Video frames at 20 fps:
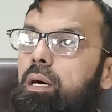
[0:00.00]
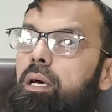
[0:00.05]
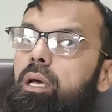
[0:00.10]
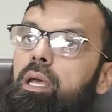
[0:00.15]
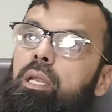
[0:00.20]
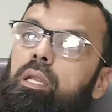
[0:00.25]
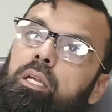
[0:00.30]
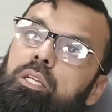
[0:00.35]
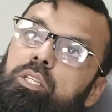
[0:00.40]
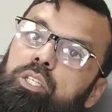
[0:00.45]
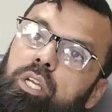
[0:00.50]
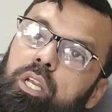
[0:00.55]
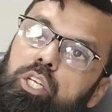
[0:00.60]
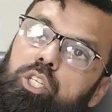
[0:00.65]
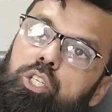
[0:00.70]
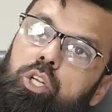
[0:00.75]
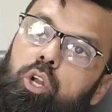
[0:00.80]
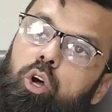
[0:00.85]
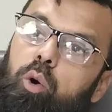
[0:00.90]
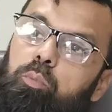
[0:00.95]
In
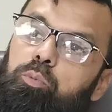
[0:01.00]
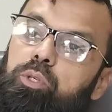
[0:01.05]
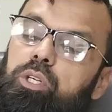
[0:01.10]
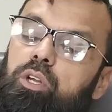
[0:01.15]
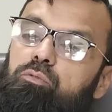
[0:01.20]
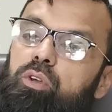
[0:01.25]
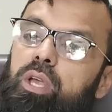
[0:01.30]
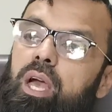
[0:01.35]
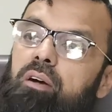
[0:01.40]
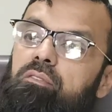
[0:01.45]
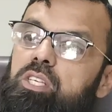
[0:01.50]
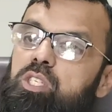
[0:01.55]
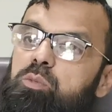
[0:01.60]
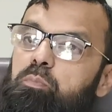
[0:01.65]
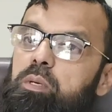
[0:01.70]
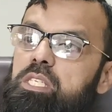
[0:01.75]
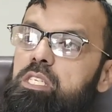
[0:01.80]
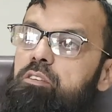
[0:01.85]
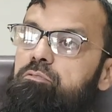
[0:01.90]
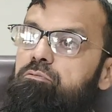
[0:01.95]
international option we have a
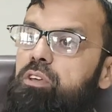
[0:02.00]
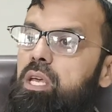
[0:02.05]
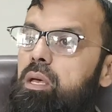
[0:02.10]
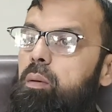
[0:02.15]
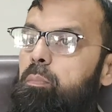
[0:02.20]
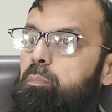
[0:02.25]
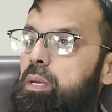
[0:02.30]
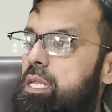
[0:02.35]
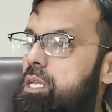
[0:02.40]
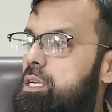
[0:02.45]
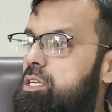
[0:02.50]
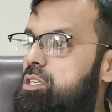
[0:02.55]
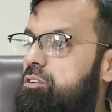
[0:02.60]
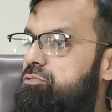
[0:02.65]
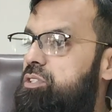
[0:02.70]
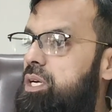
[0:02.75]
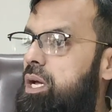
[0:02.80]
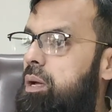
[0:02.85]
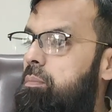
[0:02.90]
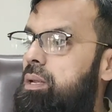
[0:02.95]
specific period
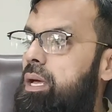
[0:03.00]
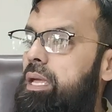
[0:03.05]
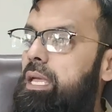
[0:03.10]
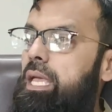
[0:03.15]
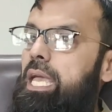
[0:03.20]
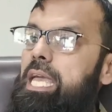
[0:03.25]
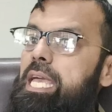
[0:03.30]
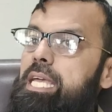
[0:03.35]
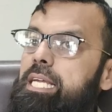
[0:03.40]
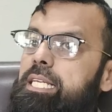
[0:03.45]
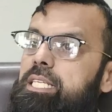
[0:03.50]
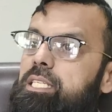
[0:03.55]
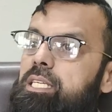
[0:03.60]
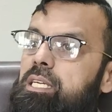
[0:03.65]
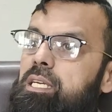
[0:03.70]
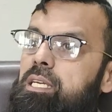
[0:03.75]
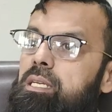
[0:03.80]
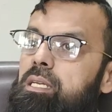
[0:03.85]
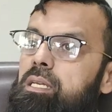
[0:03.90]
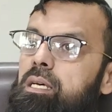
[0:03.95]
of time like
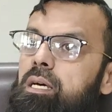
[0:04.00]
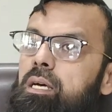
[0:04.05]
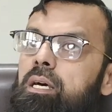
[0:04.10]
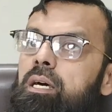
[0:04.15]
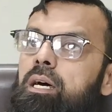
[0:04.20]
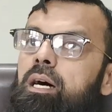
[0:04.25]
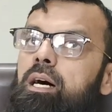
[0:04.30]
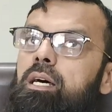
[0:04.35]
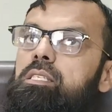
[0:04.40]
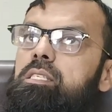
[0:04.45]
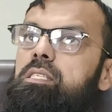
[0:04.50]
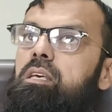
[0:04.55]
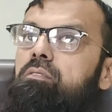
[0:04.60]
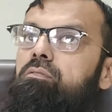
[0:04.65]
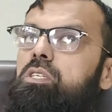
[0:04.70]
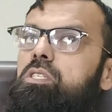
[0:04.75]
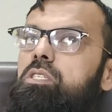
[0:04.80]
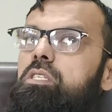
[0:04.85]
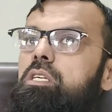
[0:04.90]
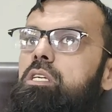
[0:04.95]

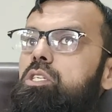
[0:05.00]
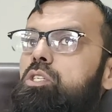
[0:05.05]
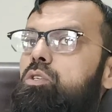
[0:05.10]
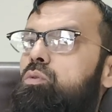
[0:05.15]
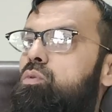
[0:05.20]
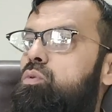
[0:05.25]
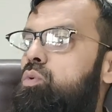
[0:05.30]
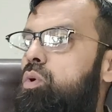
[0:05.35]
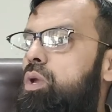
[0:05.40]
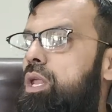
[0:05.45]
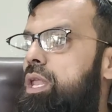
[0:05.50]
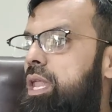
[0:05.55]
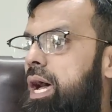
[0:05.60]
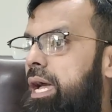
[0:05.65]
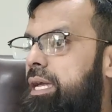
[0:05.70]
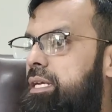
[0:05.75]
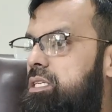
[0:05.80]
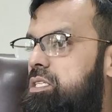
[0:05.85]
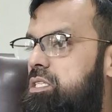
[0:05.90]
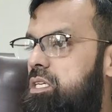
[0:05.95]
1870 to
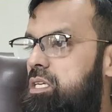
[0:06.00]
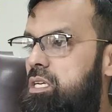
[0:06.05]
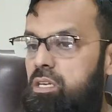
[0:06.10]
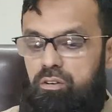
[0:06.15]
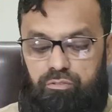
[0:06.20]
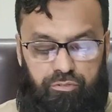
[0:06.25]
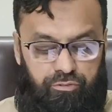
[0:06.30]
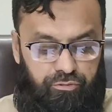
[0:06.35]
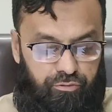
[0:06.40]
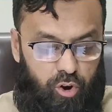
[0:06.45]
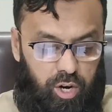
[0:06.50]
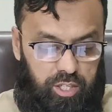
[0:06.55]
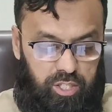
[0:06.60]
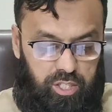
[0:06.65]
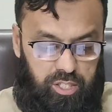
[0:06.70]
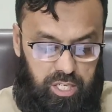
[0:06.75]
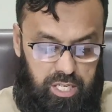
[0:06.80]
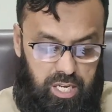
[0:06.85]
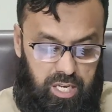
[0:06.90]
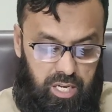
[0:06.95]

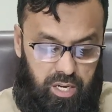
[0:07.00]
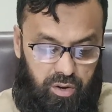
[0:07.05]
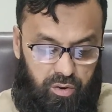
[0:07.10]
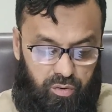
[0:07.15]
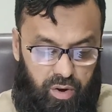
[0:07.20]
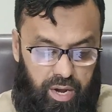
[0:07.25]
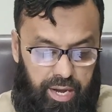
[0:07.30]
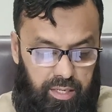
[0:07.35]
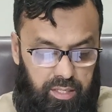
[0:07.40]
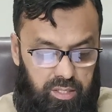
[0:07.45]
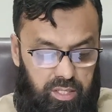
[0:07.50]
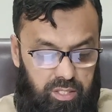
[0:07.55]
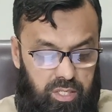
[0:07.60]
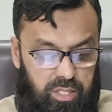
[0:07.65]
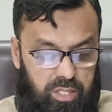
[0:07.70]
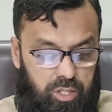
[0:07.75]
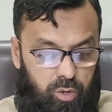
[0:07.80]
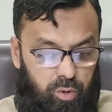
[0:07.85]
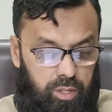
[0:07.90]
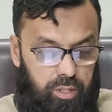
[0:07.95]
1914, right? This
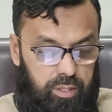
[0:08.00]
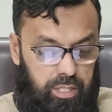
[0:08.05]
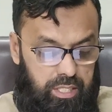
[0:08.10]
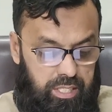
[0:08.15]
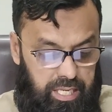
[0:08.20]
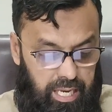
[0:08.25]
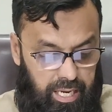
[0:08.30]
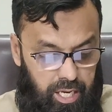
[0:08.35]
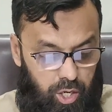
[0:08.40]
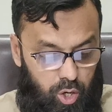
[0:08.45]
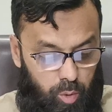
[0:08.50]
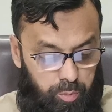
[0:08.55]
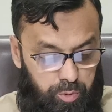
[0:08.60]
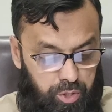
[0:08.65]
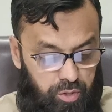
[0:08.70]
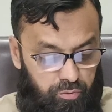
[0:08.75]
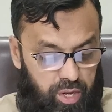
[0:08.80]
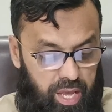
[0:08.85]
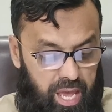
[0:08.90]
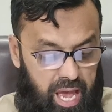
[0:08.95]
is the second
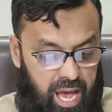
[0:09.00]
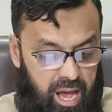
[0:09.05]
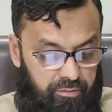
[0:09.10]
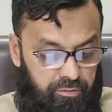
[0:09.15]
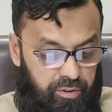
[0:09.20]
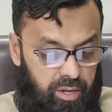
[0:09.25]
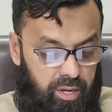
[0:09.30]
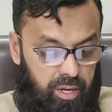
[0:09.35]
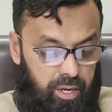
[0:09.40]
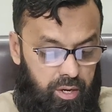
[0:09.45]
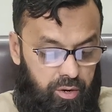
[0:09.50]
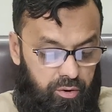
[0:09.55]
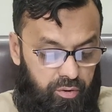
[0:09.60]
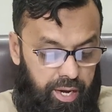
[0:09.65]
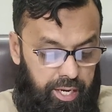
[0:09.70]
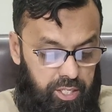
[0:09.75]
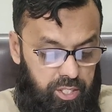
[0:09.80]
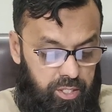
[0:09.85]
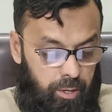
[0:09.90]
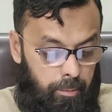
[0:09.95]
option we have,
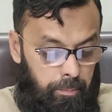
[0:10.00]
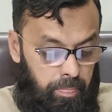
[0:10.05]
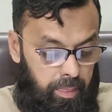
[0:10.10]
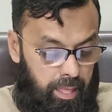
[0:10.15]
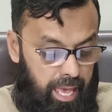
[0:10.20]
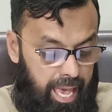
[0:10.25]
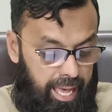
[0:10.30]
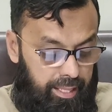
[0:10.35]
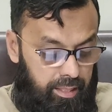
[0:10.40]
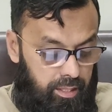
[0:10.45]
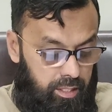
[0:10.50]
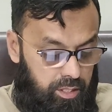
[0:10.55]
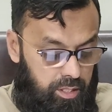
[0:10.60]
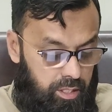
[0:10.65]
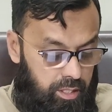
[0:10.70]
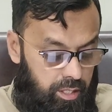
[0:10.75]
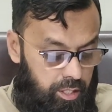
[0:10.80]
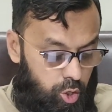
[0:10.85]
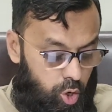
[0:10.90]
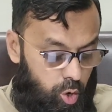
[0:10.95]
right? And the
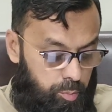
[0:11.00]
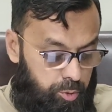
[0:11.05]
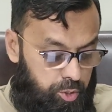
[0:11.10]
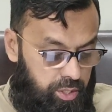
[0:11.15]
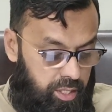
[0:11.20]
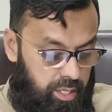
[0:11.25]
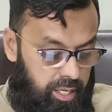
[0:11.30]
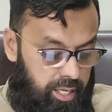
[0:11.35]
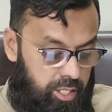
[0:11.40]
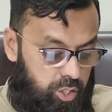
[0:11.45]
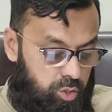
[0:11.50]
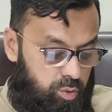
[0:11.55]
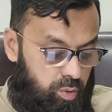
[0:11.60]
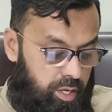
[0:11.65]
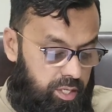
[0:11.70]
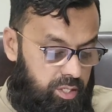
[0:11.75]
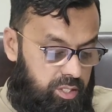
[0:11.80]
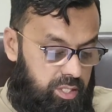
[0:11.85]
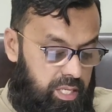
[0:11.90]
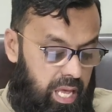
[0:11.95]
third option is, you
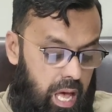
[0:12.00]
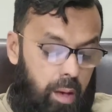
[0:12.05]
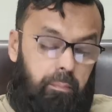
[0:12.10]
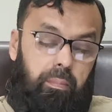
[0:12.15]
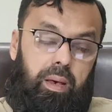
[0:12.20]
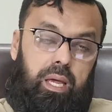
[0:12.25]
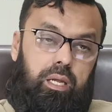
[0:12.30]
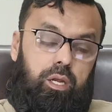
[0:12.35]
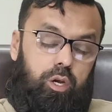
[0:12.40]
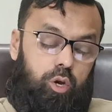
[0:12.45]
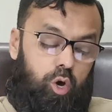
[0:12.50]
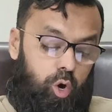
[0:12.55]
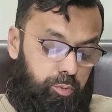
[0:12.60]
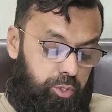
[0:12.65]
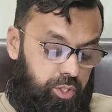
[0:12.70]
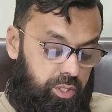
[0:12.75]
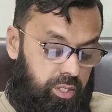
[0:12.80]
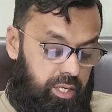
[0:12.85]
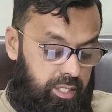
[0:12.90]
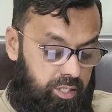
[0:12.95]
can say, American
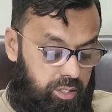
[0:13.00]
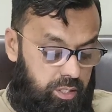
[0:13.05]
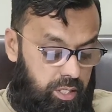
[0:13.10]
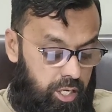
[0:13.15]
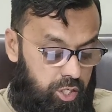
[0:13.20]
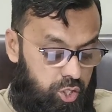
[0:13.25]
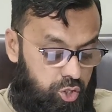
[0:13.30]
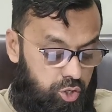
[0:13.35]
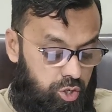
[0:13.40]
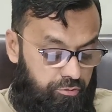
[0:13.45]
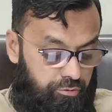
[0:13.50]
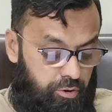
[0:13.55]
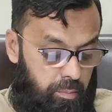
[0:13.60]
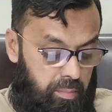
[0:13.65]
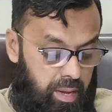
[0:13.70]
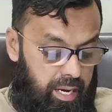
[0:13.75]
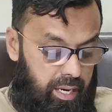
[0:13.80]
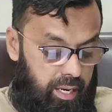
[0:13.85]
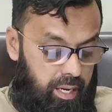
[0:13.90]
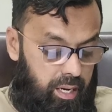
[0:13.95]
option. It's the history of
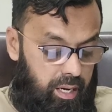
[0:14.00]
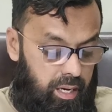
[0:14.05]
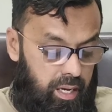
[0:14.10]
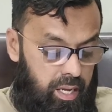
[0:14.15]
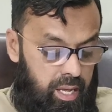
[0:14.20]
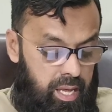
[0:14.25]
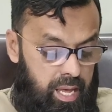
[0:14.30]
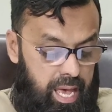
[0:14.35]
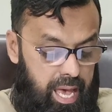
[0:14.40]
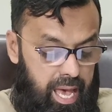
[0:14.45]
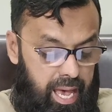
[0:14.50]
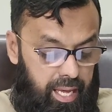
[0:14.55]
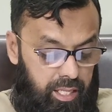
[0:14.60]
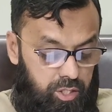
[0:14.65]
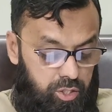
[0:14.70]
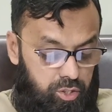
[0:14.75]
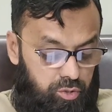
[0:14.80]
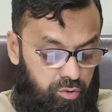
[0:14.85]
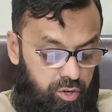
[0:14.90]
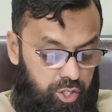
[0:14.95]
America, and
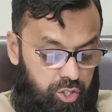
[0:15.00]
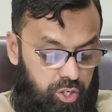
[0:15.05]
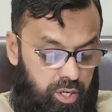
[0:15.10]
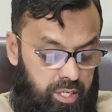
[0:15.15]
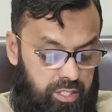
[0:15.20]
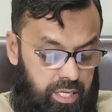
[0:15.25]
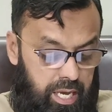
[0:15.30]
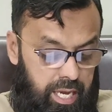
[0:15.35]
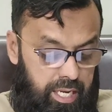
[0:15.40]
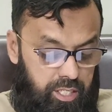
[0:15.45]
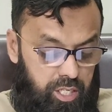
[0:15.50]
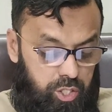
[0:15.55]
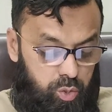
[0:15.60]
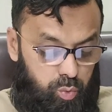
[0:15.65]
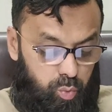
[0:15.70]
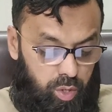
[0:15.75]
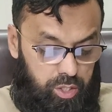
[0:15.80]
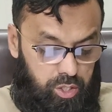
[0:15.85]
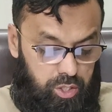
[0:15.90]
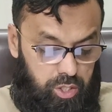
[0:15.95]
the duration is
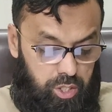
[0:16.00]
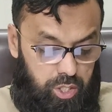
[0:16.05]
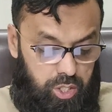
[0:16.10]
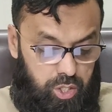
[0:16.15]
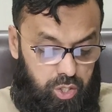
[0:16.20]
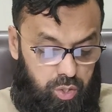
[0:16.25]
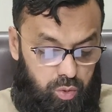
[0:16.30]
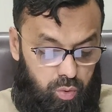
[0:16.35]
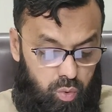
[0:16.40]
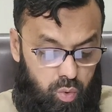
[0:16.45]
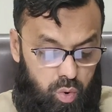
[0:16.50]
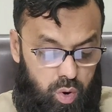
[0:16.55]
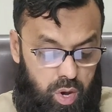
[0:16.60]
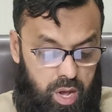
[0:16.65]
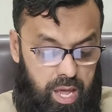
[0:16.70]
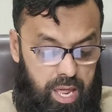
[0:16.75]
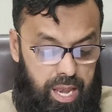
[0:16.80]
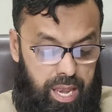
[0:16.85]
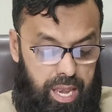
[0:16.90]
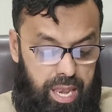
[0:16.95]
1820 to
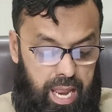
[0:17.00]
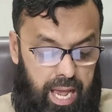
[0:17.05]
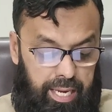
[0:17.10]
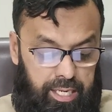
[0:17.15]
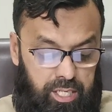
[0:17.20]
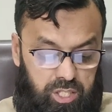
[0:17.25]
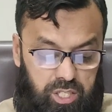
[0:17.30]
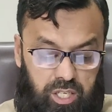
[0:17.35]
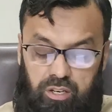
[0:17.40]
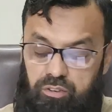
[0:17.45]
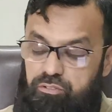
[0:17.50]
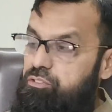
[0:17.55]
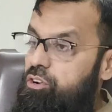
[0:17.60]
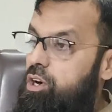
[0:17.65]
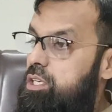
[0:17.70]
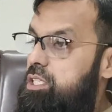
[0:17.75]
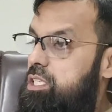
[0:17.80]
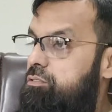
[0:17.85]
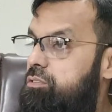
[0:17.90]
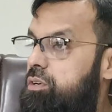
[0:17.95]

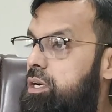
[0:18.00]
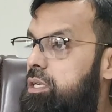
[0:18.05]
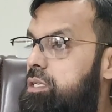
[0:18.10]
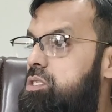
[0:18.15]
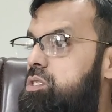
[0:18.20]
1941.